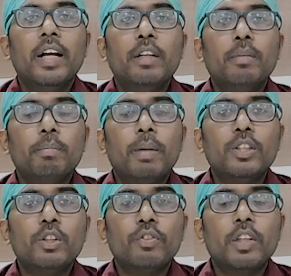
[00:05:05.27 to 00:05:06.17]
In
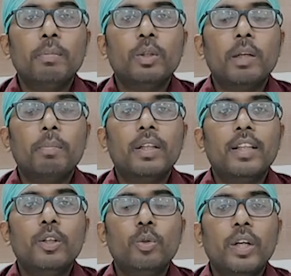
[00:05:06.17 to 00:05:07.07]
place of chemotherapy,
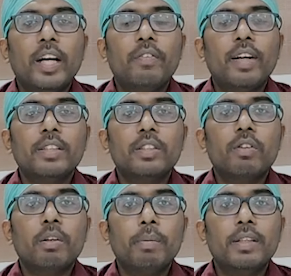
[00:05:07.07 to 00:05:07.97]
the newer advanced
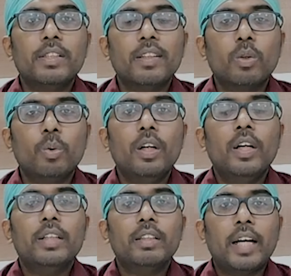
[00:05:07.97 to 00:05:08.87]
treatments include
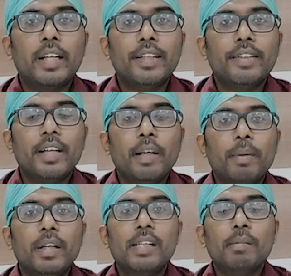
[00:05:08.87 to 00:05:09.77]
targeted
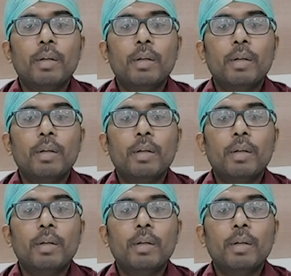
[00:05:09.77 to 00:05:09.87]
therapy,